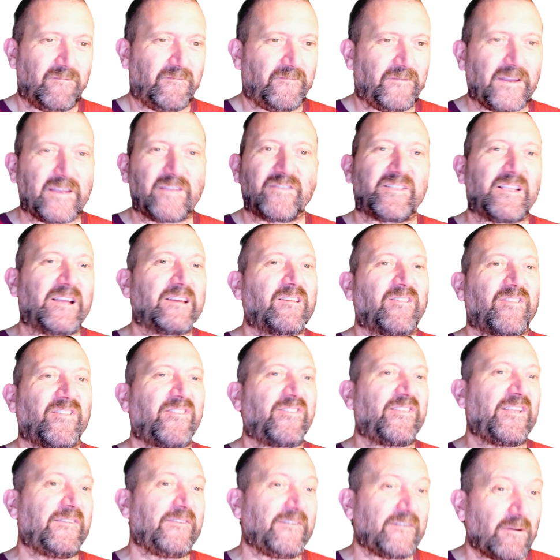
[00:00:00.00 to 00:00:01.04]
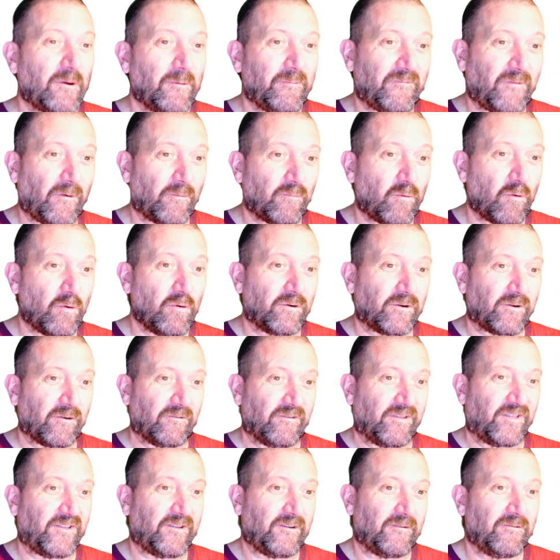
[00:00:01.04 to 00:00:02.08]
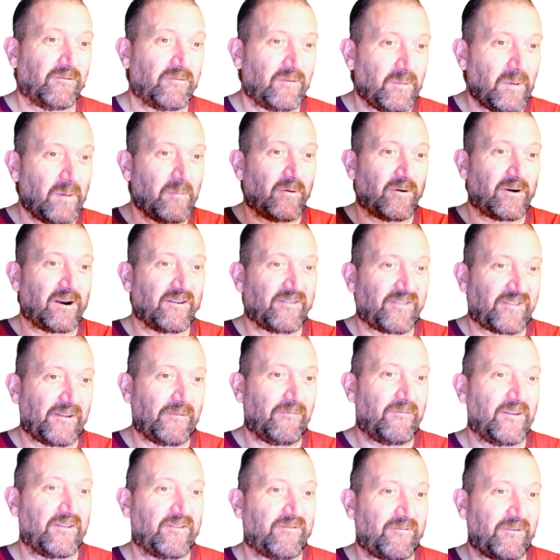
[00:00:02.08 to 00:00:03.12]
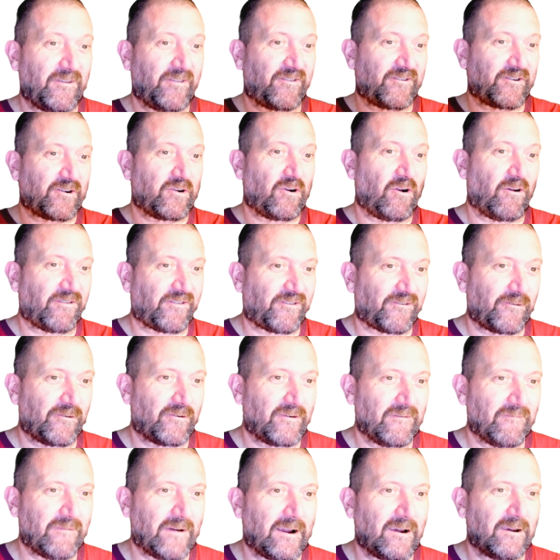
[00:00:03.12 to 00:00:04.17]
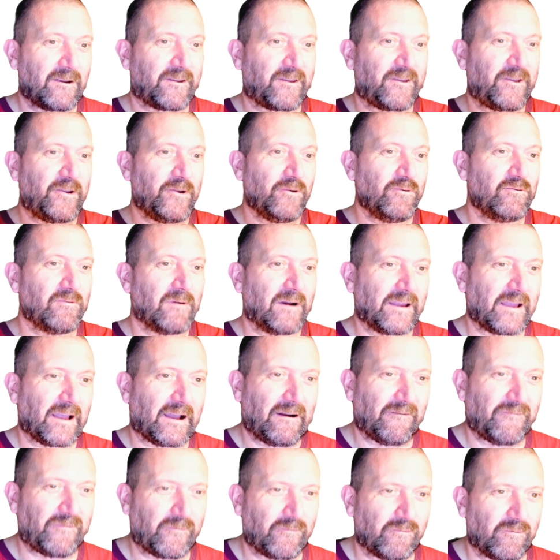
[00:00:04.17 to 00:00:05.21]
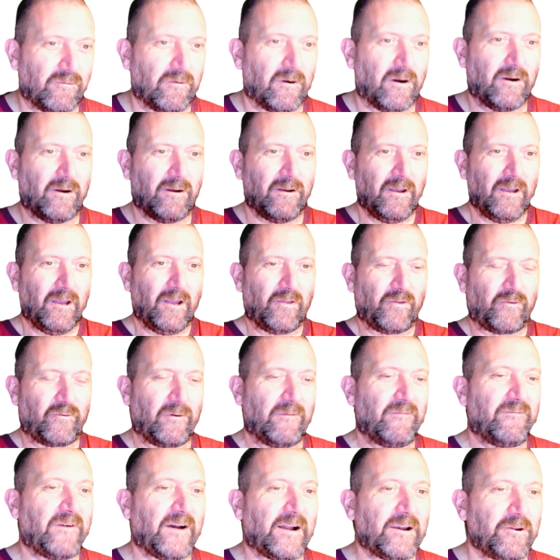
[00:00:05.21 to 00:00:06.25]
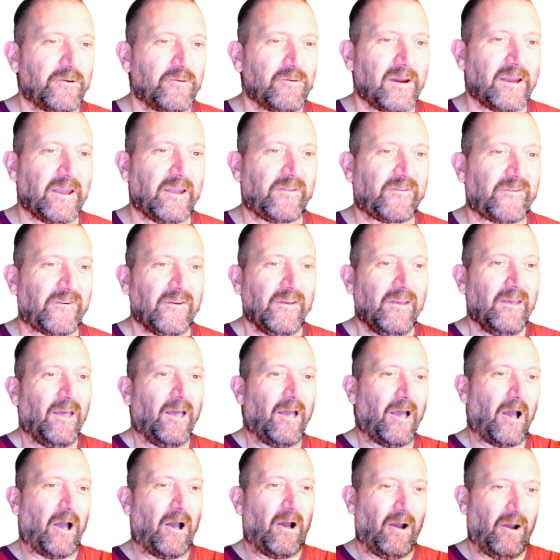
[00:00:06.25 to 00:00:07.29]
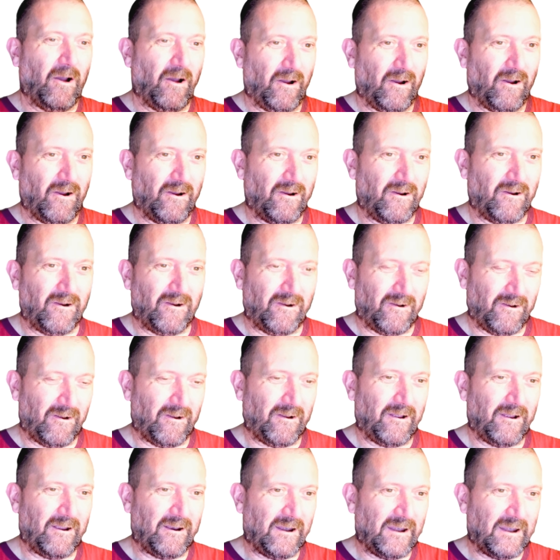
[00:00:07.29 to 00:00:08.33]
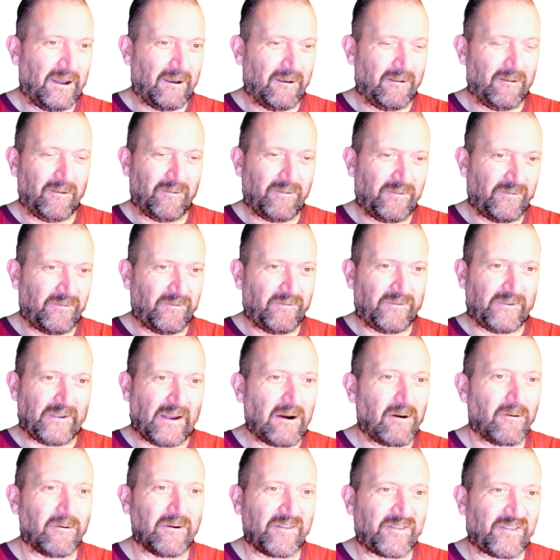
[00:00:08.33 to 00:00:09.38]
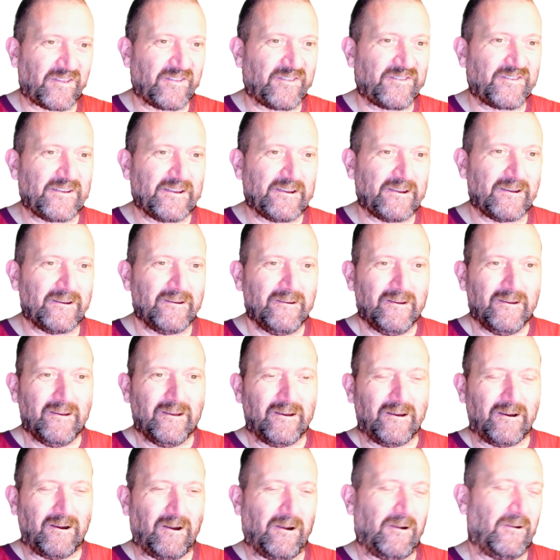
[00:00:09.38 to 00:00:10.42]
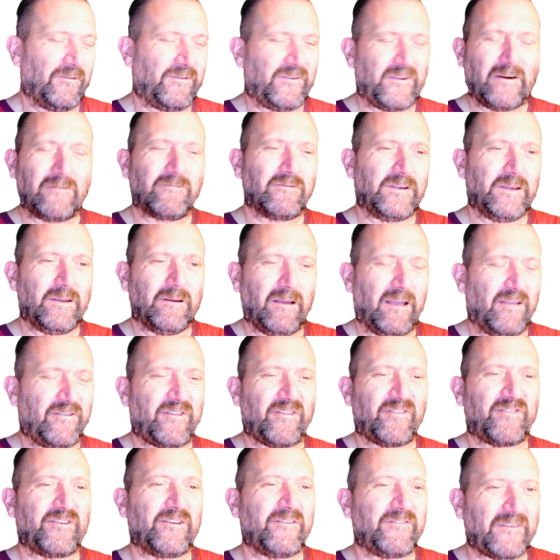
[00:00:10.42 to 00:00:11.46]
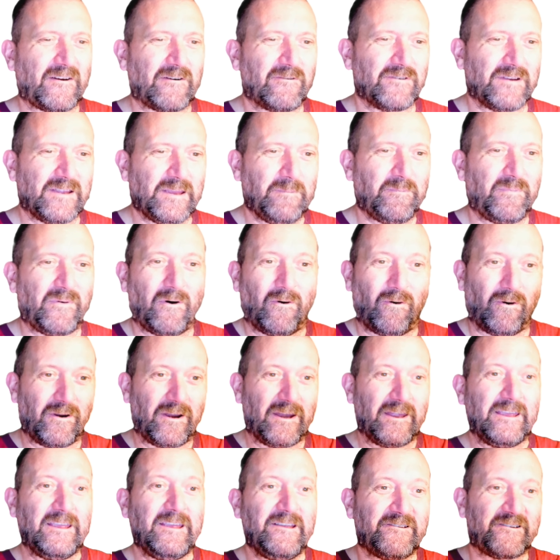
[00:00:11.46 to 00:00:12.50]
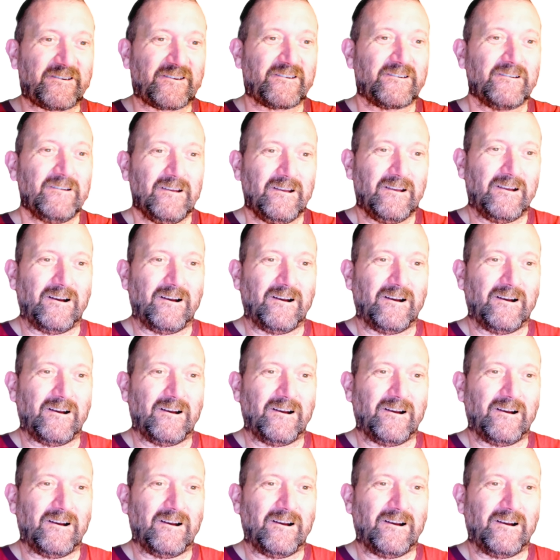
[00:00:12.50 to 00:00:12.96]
things like setting up the workers. You remember I said there's this cluster eval queue. I have to evaluate tau SSA, SSA tau leap on each